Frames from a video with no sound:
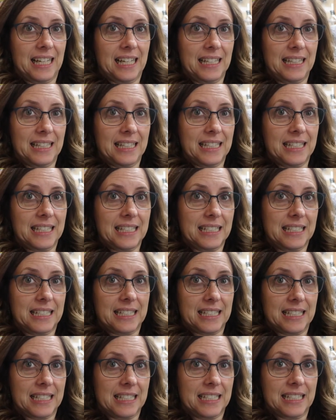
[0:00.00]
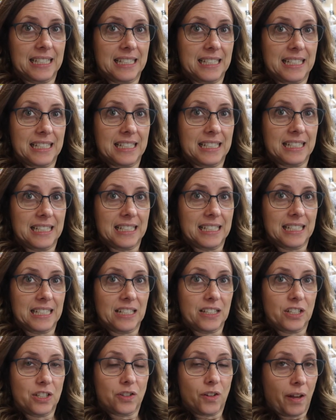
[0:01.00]
and this.
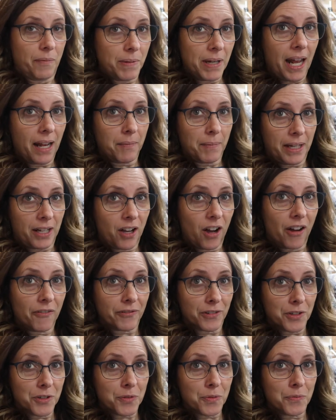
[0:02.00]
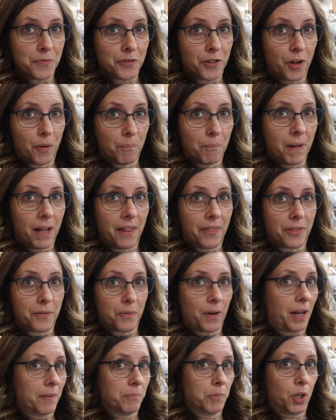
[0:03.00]
So I've been out of my conference room for a month
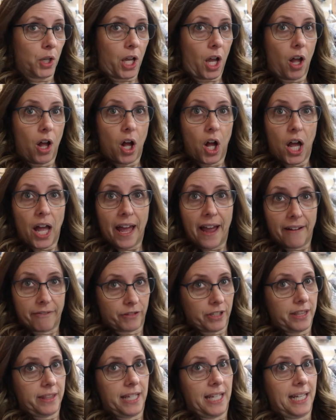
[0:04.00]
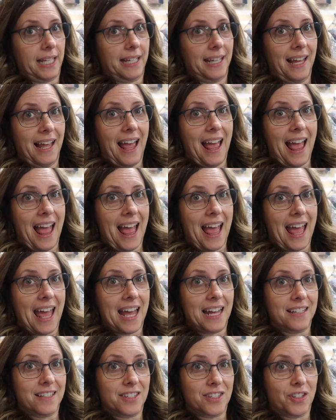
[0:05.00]
where I book everything.
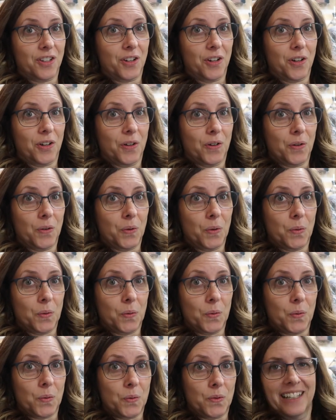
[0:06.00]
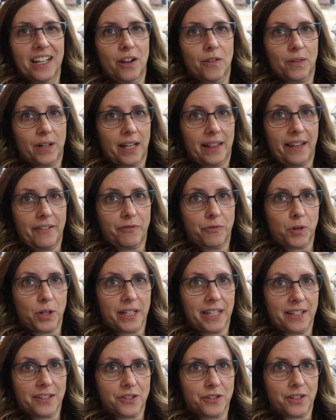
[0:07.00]
And so when I left
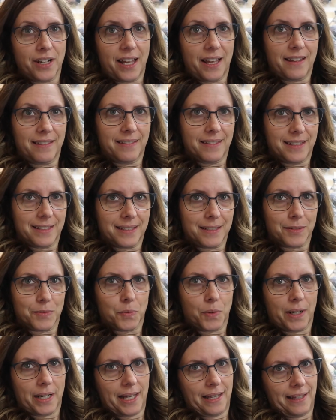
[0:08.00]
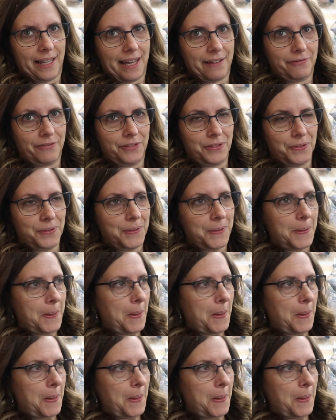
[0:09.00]
work yesterday, this is what I left.